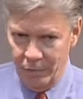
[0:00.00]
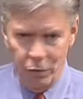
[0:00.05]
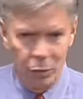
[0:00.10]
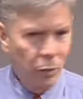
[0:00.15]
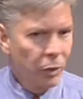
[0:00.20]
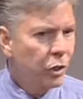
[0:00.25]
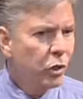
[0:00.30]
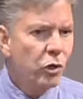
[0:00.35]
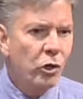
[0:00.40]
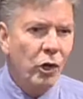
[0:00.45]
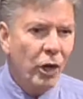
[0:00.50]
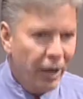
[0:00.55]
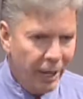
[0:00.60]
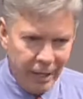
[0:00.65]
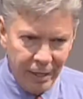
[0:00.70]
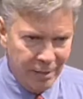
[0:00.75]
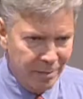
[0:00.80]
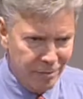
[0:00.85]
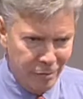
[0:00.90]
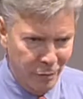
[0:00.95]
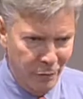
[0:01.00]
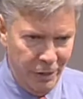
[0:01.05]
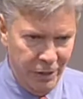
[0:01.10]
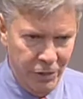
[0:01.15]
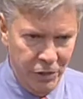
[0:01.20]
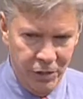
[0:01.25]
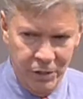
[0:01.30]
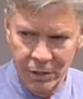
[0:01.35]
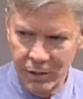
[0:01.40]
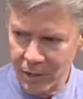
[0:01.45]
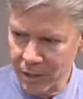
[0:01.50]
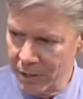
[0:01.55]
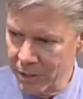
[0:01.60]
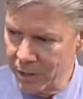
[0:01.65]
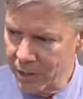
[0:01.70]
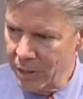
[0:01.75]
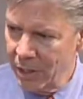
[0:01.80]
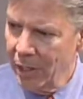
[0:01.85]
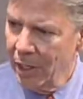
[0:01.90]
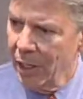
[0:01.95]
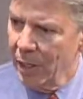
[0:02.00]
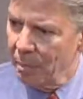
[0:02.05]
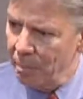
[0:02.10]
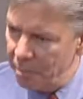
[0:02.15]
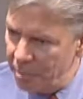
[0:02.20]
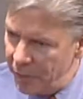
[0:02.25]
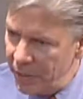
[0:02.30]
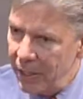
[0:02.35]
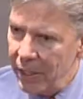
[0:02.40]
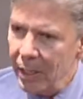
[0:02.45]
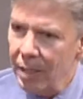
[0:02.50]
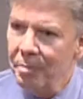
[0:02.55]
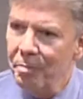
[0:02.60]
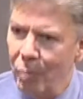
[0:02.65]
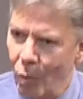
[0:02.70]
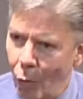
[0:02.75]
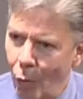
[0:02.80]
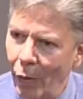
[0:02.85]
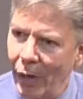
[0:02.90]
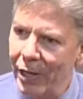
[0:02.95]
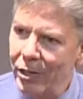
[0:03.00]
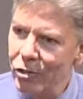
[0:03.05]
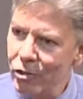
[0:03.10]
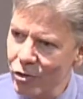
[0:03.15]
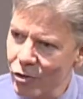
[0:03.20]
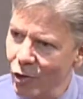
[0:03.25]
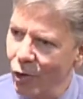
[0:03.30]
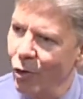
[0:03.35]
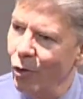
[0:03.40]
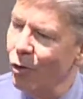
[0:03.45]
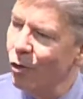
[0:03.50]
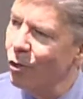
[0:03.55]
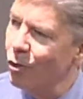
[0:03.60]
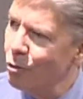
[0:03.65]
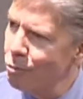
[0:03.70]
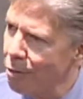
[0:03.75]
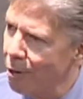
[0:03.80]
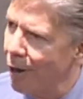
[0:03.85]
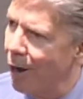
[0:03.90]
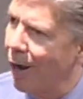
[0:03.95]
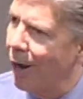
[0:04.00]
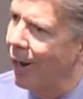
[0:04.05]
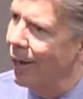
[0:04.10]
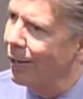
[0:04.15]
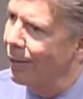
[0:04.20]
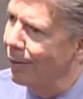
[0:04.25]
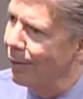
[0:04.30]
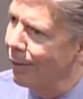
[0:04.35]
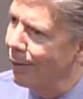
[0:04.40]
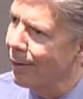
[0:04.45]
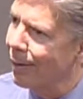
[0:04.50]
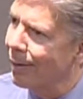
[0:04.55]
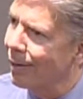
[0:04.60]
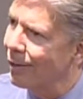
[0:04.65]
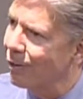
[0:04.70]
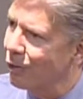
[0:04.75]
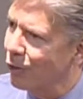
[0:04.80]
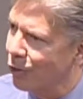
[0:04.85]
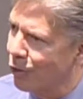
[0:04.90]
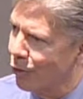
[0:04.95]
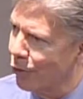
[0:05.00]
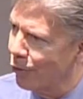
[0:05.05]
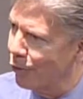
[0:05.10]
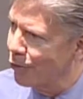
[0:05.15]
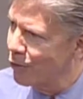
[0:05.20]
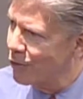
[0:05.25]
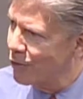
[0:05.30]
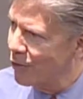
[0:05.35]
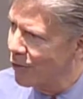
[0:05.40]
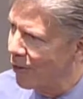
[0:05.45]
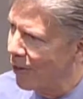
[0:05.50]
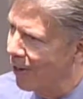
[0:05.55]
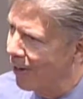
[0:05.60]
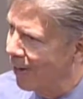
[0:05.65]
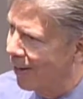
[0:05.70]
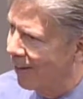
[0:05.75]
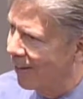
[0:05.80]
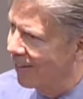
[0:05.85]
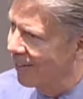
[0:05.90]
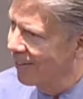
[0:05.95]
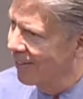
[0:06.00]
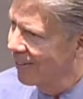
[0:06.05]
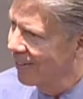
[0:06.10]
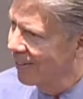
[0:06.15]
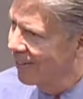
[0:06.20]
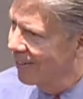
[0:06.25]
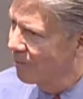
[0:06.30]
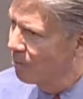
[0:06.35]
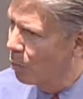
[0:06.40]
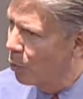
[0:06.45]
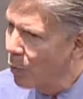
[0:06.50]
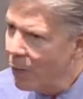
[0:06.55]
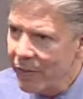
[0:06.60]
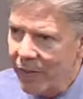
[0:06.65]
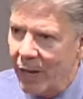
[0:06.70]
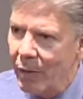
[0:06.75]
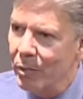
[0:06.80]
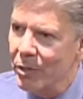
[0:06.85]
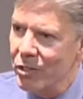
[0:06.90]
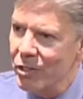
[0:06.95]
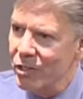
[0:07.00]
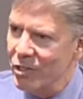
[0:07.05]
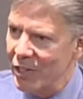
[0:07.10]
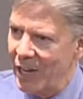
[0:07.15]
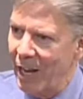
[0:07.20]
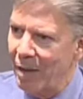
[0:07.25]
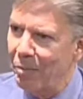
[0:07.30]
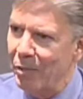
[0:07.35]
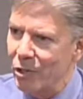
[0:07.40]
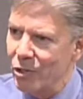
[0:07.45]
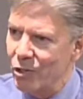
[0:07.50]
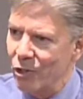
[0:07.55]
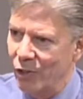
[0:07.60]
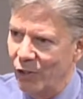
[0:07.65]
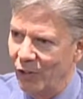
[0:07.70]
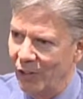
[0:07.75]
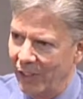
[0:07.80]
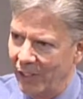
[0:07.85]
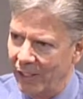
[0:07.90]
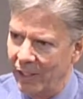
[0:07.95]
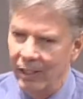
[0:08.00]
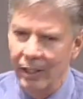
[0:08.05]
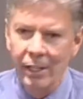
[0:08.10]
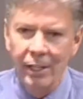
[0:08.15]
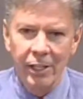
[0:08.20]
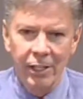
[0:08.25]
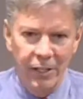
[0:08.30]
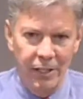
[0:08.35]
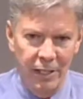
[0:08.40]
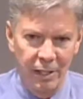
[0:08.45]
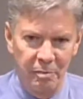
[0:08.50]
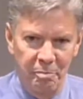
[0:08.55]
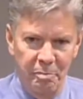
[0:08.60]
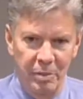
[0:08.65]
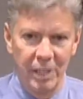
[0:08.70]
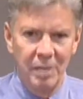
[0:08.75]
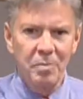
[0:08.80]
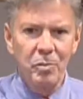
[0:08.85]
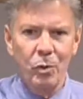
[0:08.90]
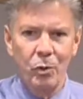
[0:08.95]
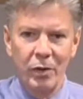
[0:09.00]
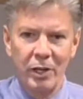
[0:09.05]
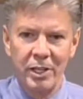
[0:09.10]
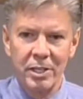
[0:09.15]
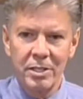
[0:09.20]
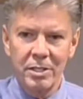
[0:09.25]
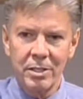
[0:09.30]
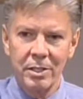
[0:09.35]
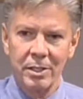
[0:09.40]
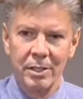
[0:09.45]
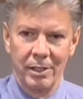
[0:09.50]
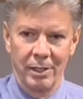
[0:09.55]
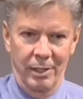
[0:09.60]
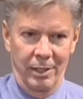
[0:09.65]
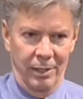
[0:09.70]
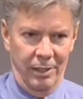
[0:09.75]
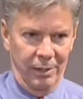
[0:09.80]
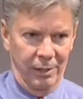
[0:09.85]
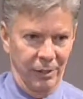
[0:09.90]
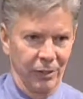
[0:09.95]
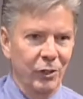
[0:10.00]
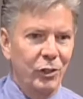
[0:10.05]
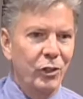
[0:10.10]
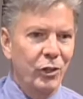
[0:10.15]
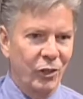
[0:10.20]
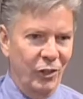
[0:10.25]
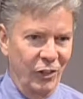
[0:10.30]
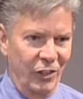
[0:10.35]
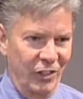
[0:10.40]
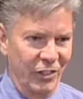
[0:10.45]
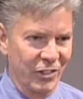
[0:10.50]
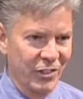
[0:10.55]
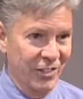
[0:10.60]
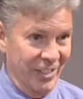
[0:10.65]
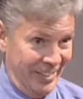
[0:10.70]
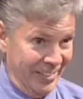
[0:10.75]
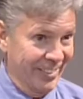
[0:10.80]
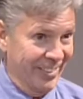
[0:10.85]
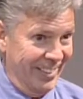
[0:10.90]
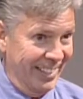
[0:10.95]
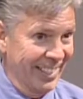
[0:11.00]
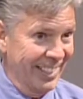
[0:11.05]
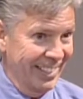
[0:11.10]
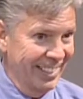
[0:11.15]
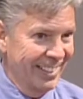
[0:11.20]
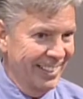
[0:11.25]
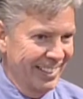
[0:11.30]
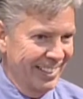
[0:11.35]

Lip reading: you were crying, for instance, is, big boys don't cry, little girls cry. Boy, that was established early. You had big boys and little girls, right?